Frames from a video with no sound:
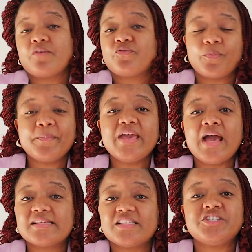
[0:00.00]
For me,
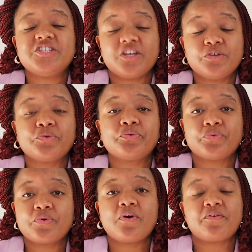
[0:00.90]
as a general
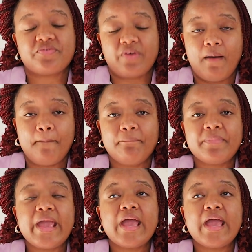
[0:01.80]
rule of thumb,